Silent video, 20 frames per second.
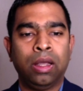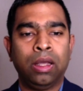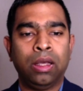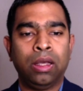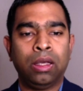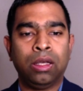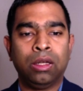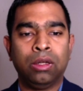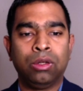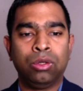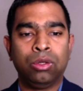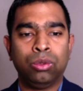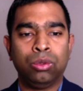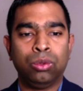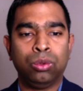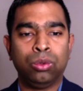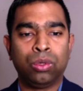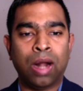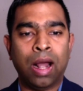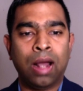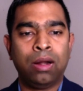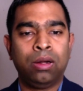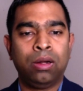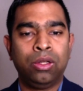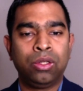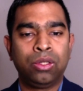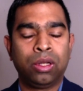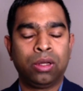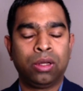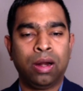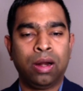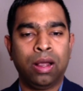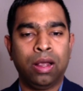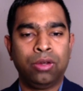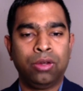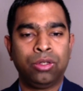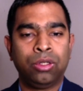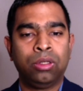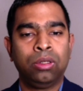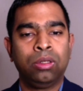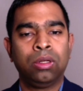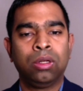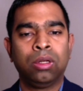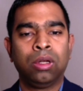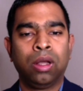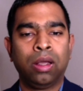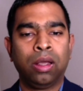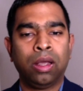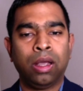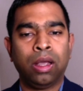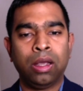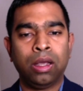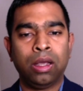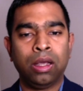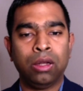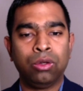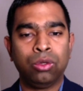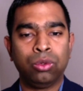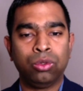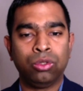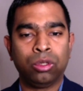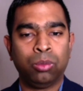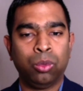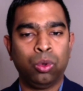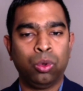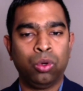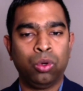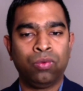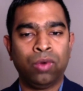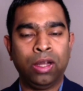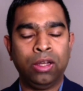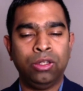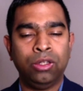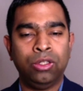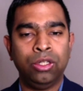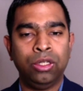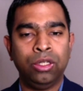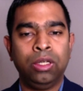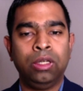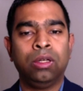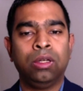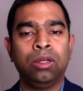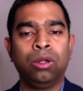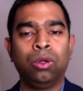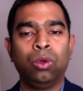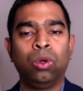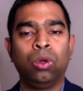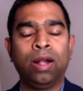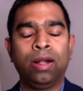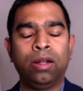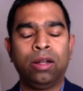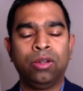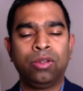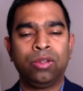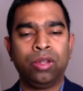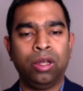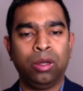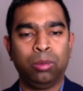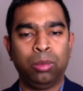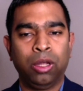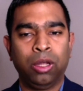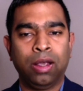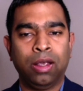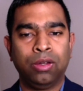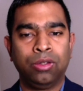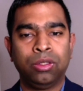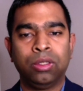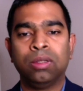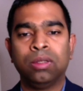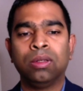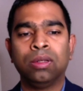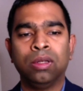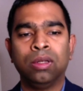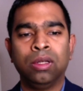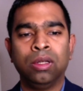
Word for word: and to RAN disaggregation and to support 5G low latency application.